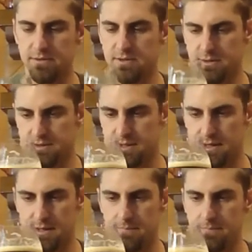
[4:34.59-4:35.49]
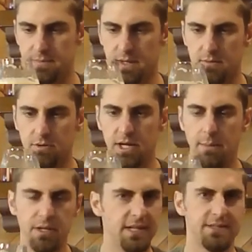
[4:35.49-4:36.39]
So it's really, I'm
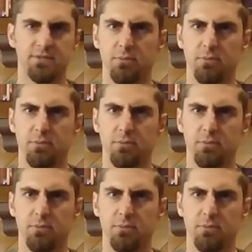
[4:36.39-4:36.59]
gonna let this